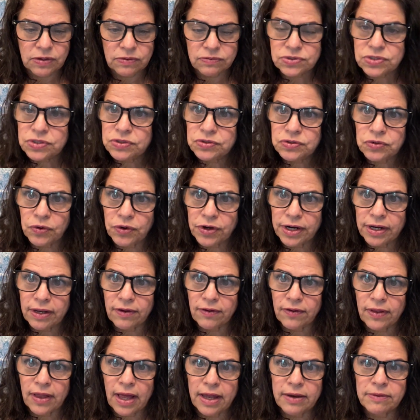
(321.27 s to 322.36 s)

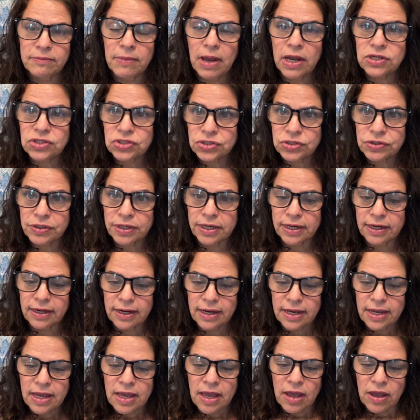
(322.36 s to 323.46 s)
tutorial. I'm not sure.
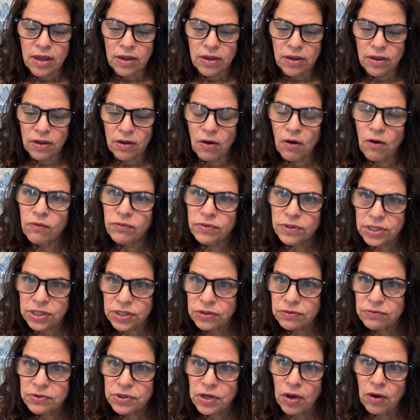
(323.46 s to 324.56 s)
Only
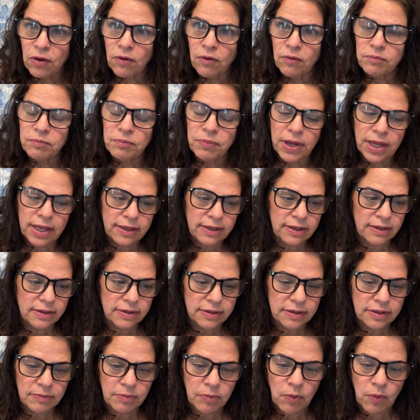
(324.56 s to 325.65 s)
you know. But
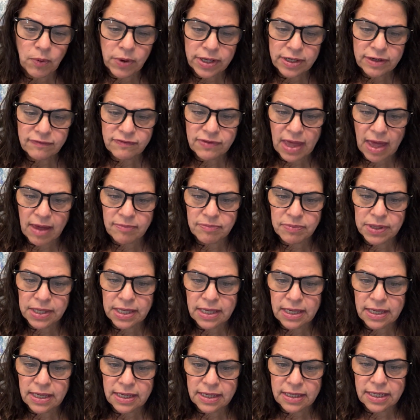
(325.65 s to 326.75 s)
the point of that
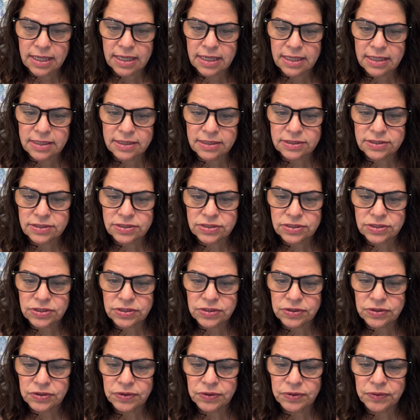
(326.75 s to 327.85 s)
being is
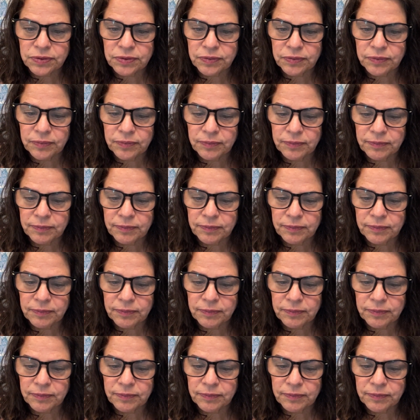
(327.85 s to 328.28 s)
to